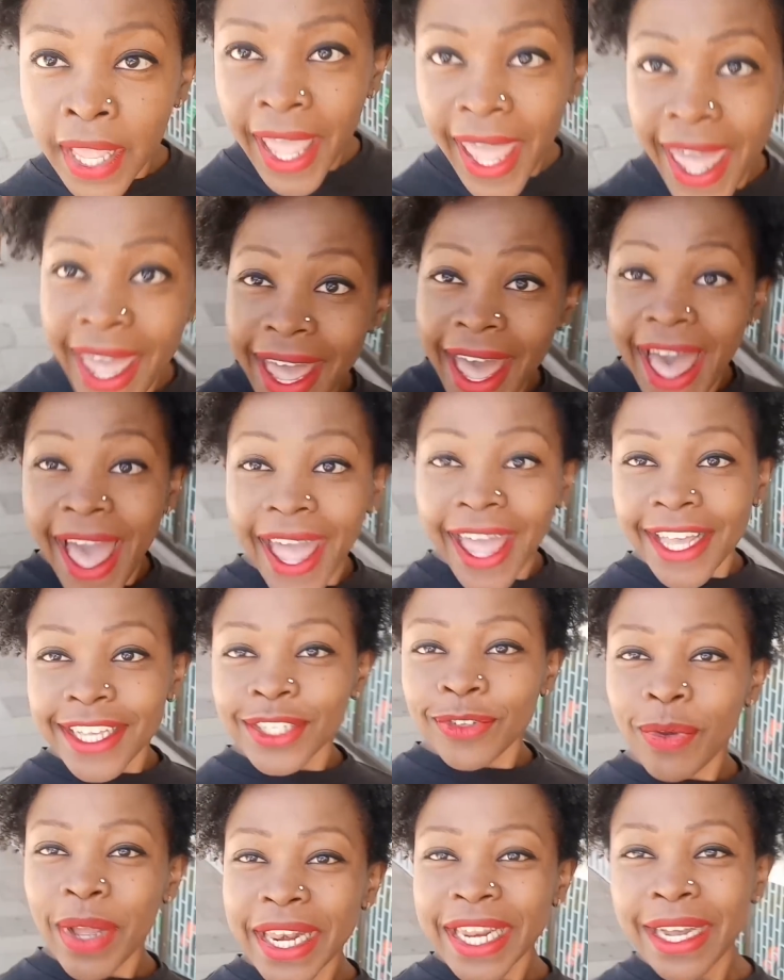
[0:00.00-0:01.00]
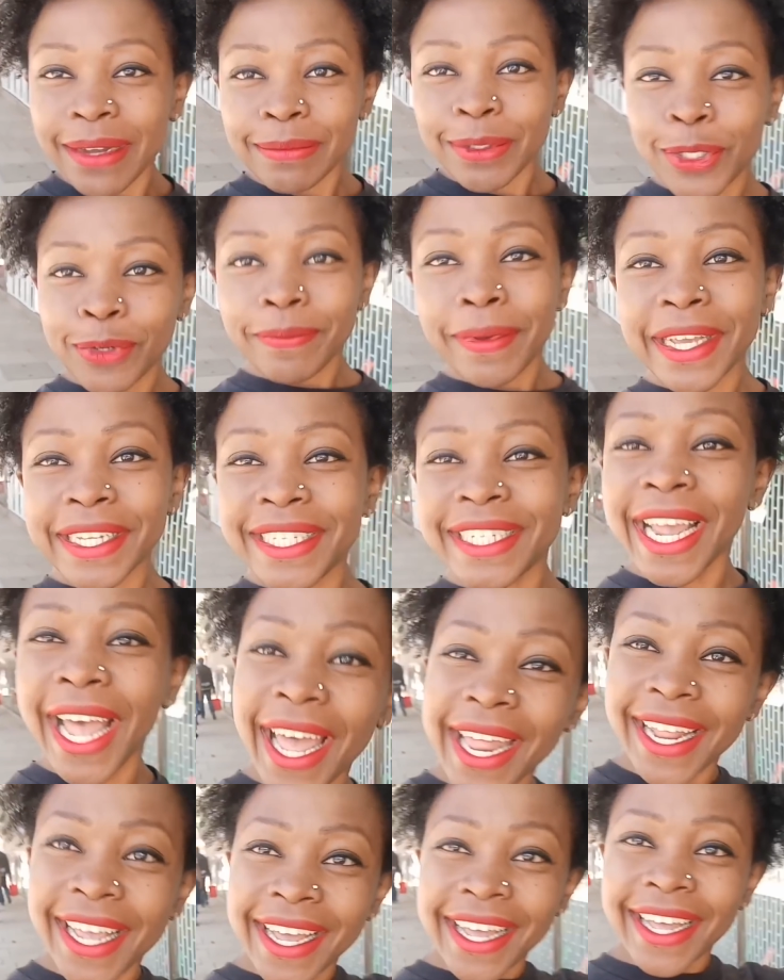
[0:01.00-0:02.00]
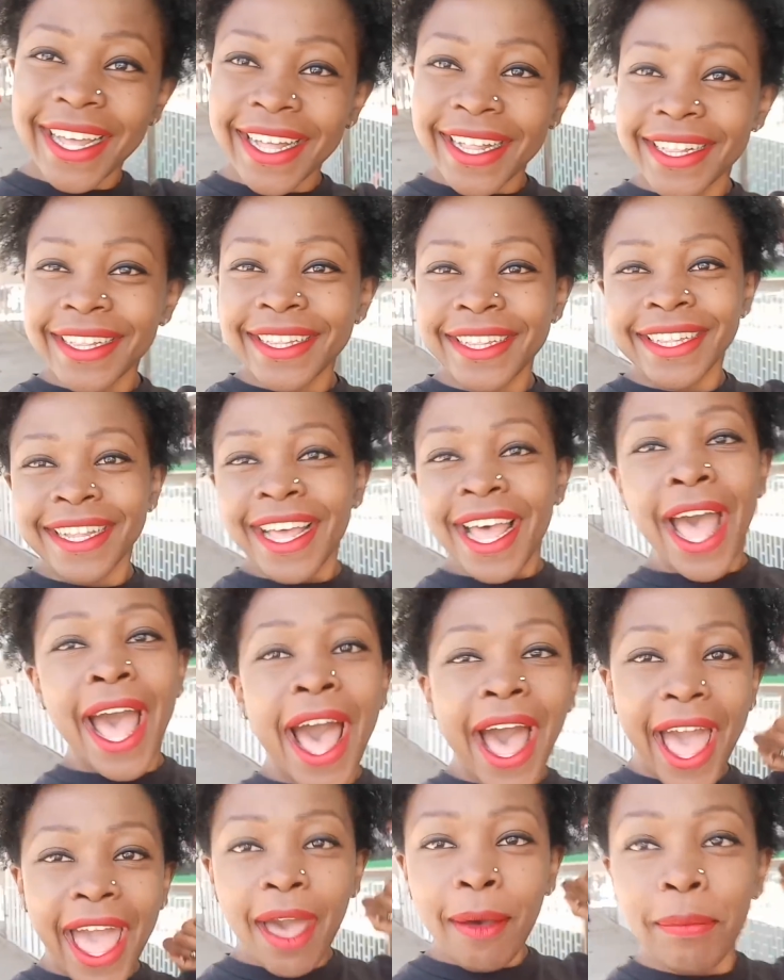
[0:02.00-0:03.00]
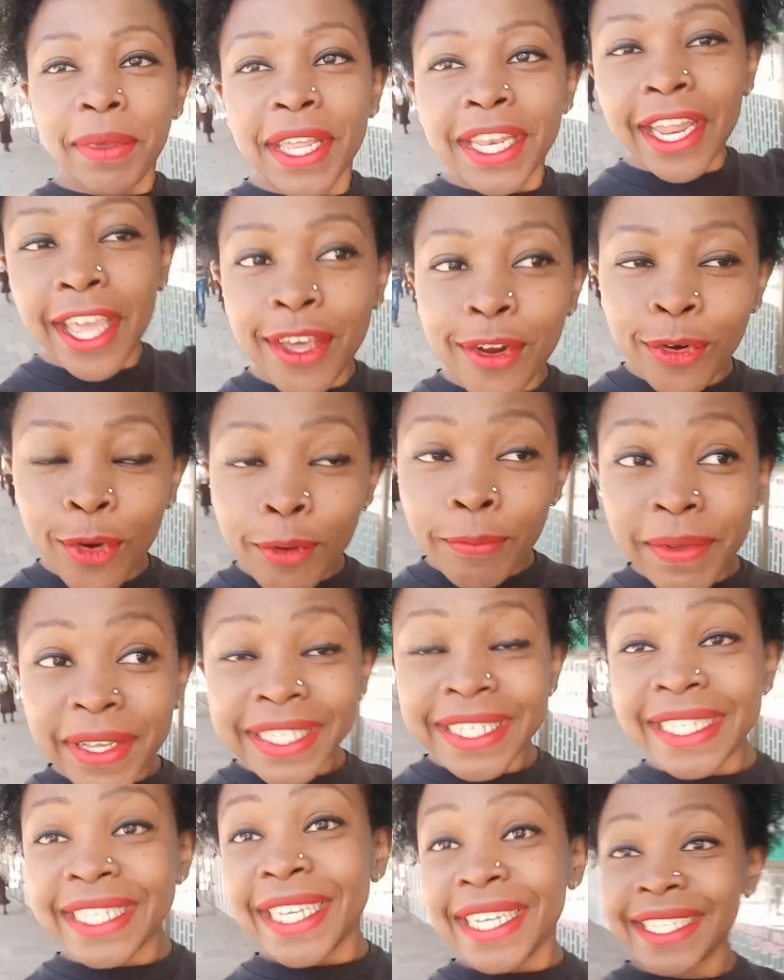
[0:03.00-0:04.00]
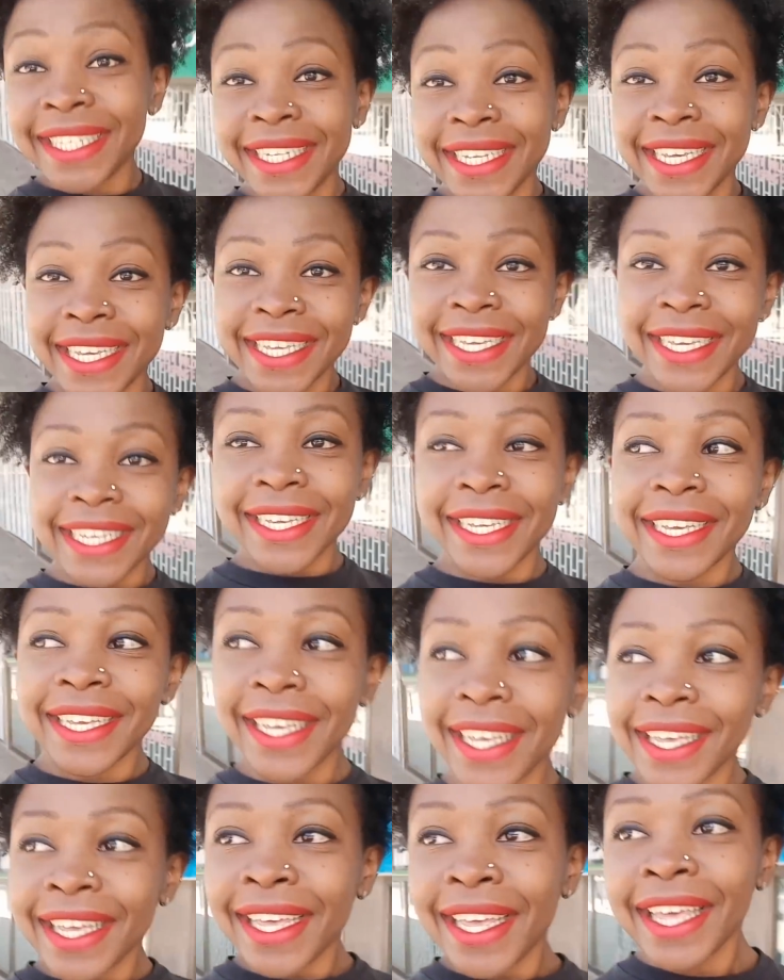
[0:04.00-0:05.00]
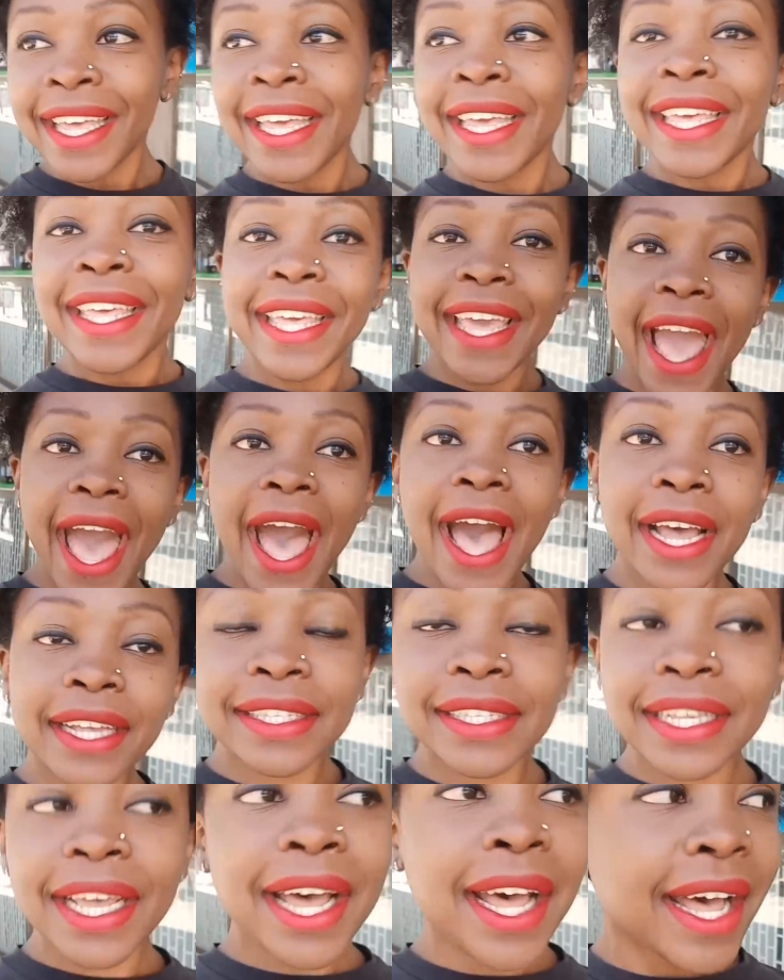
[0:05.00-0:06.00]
Hey guys, welcome to my channel. I am in Nairobi City. Yes,